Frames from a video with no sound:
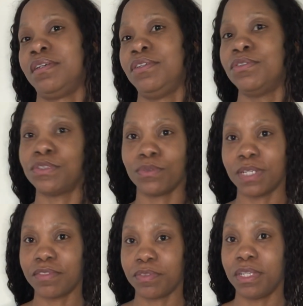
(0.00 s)
you don't
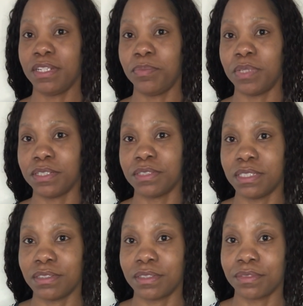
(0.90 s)
have any
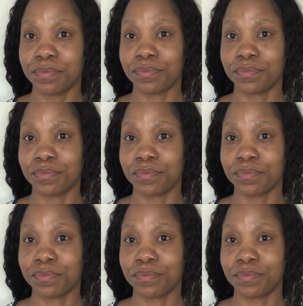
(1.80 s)
parents,